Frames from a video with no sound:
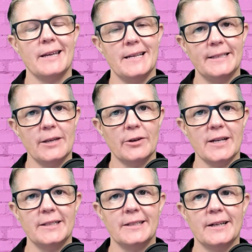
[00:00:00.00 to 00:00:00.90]
easier and
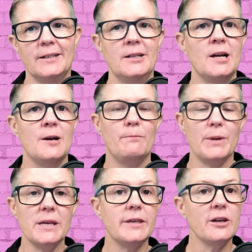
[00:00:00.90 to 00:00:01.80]
easier,
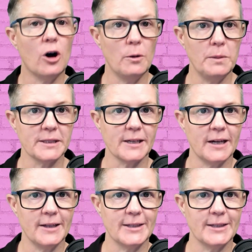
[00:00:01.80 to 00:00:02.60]
be the opposite.